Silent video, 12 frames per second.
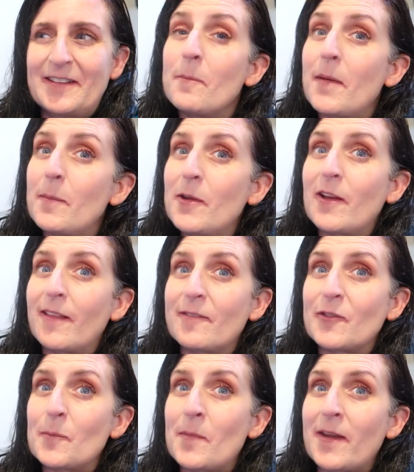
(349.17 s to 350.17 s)
Maybe I'll
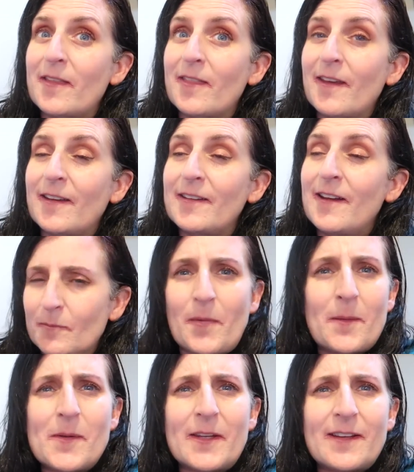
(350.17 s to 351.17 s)
have to make that.
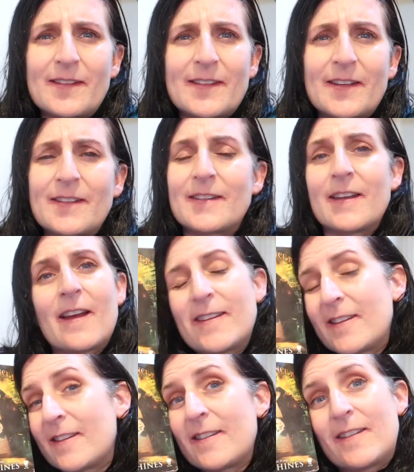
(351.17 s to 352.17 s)
Maybe it exists and I
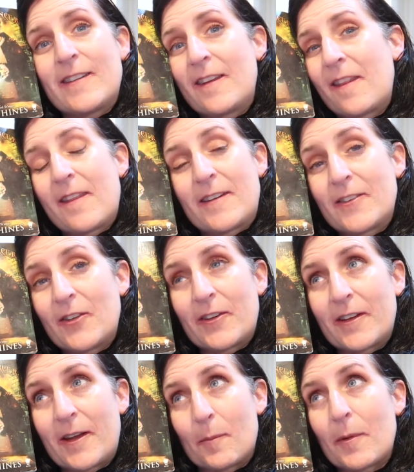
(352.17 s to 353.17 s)
just didn't think to look
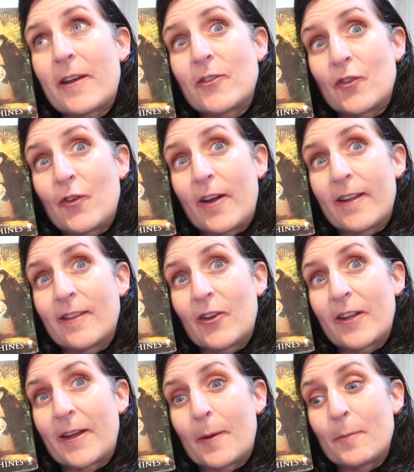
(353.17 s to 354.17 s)
it up. I should try and
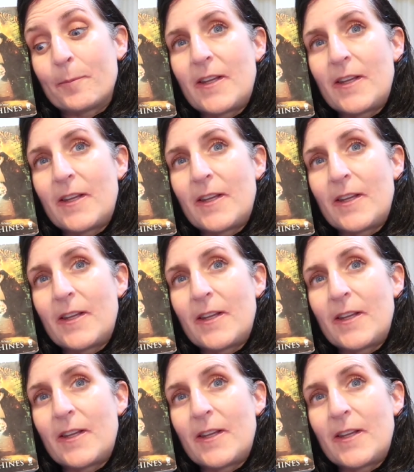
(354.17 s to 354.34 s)
look it up.